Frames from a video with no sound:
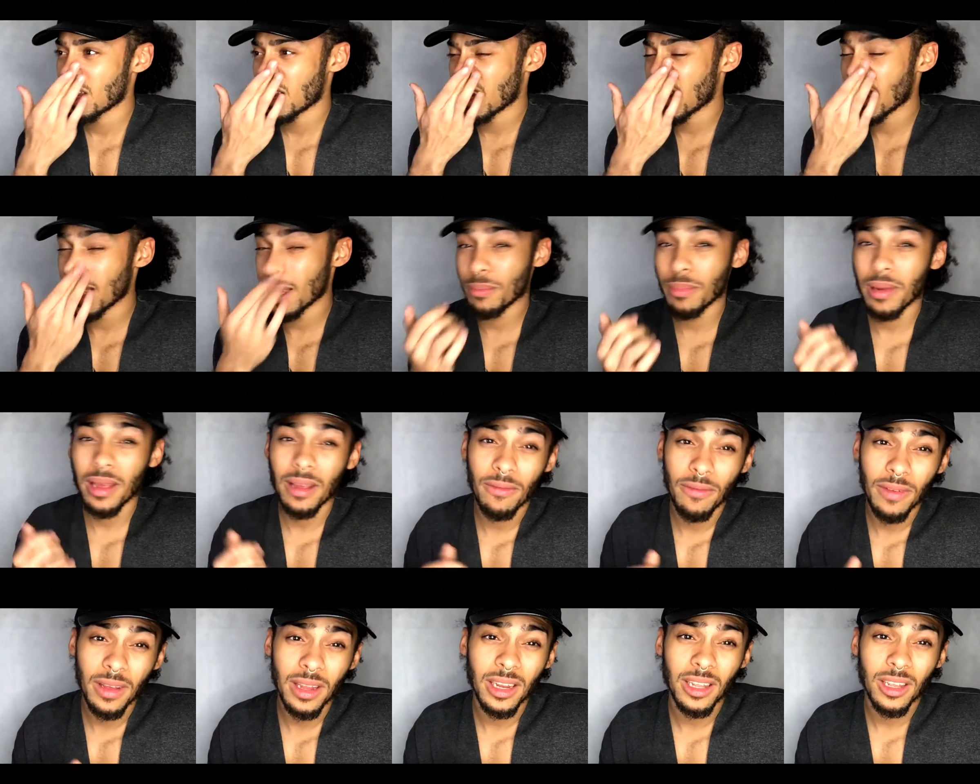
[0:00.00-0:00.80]

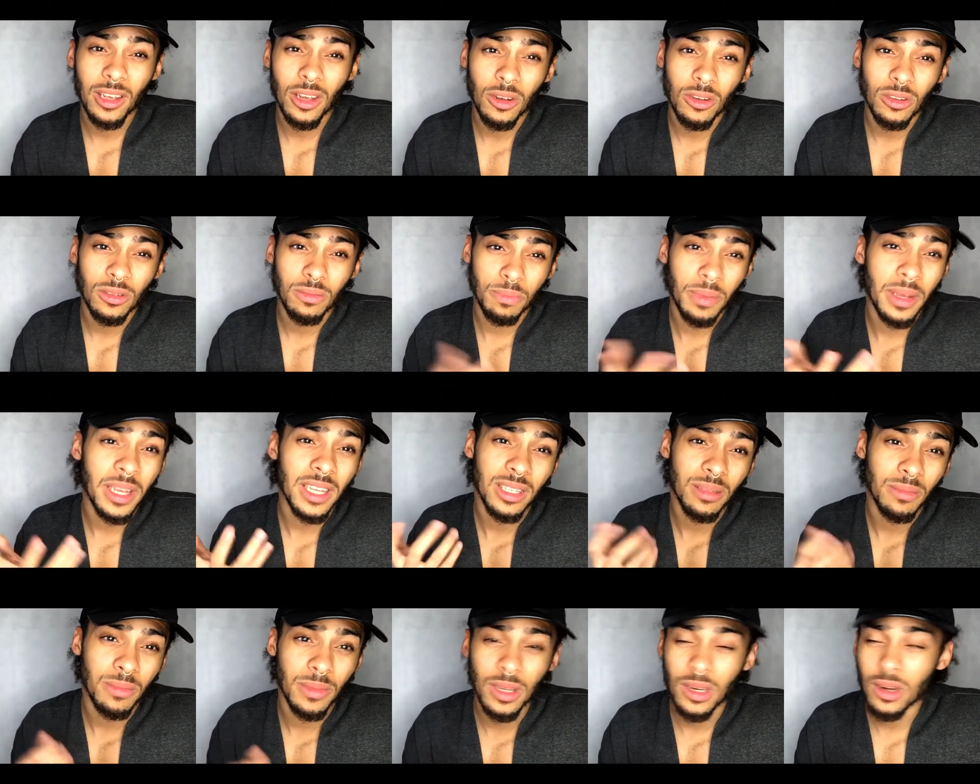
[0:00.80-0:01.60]
clickbait videos
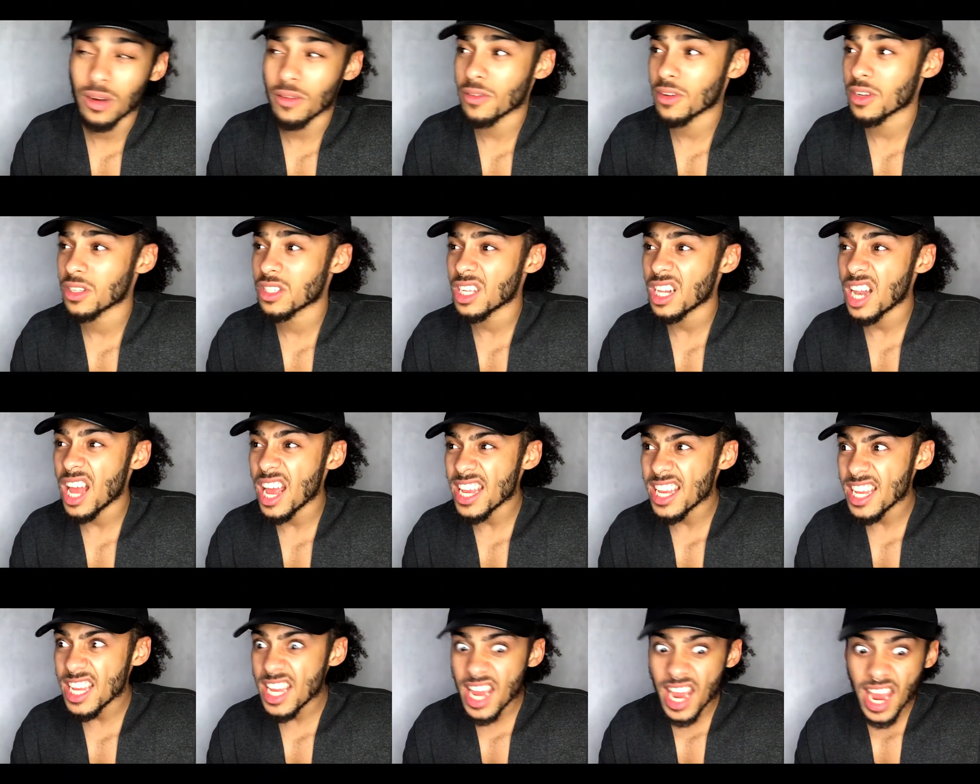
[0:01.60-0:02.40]
piss me off because they're
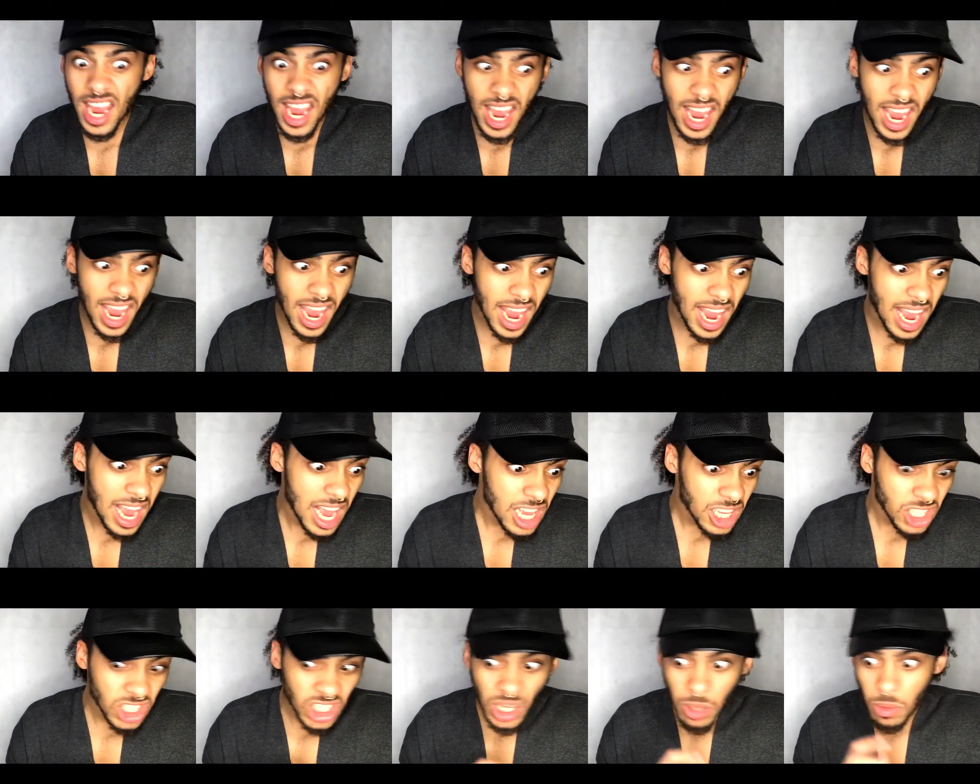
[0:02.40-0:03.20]
like yeah
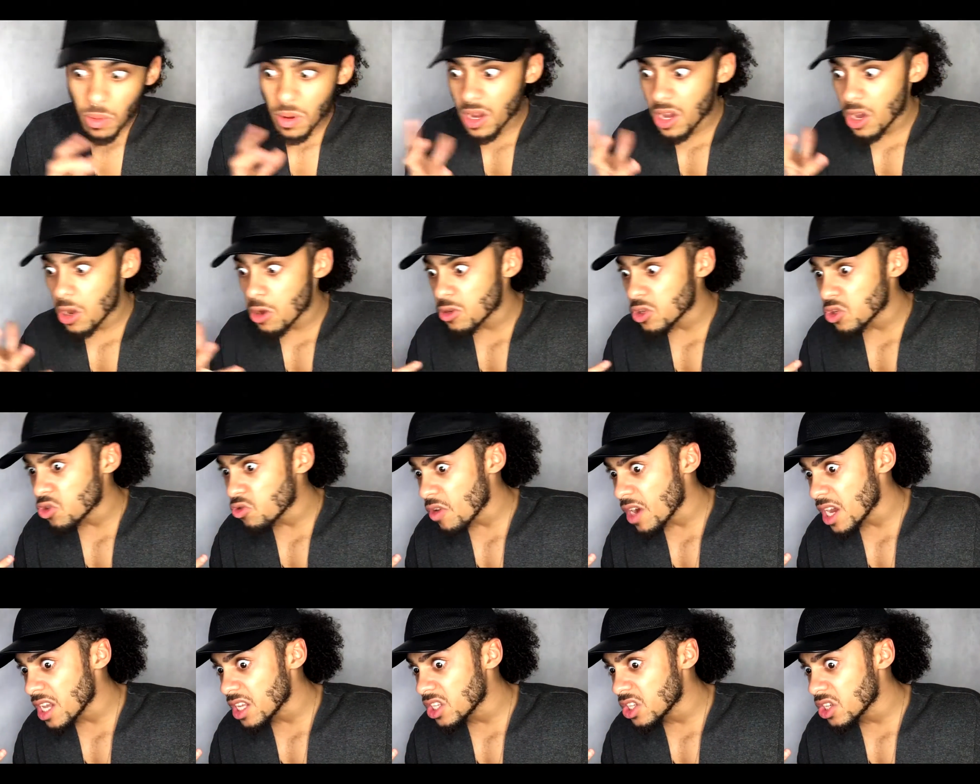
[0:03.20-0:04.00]
someone goes
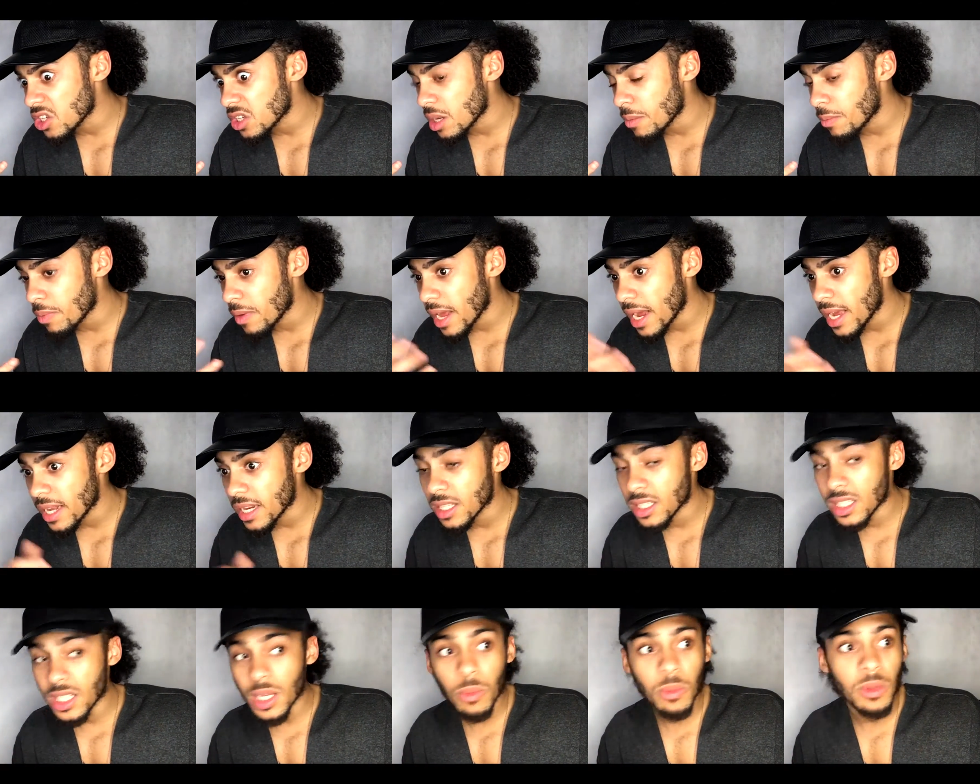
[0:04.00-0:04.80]
crazy on a
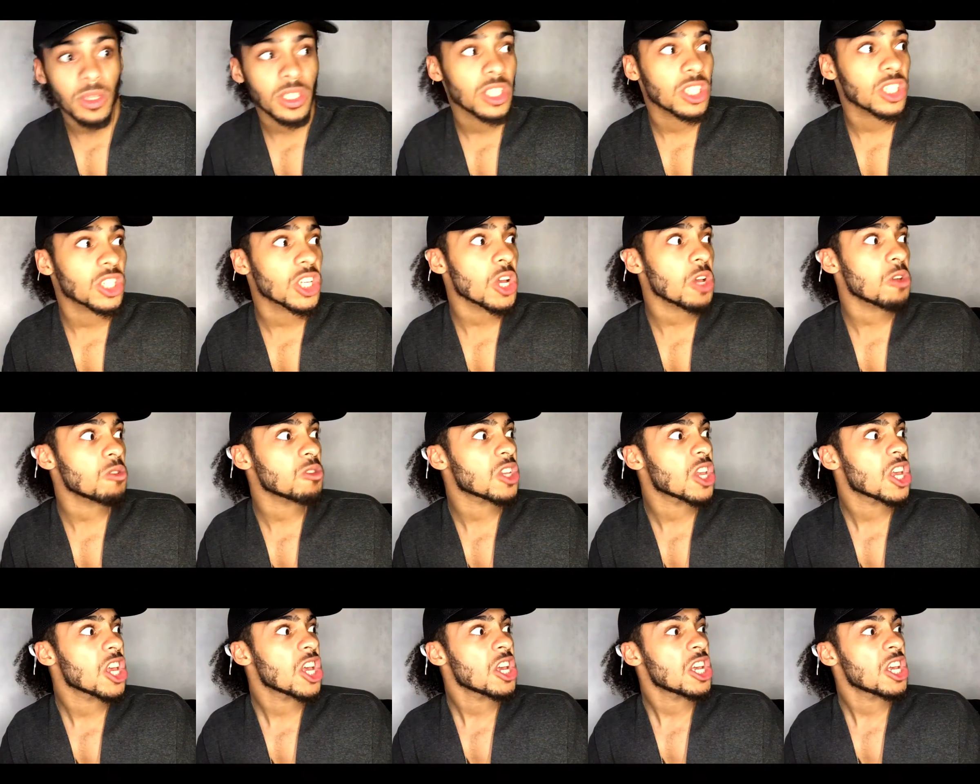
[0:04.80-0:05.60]
plane and someone just goes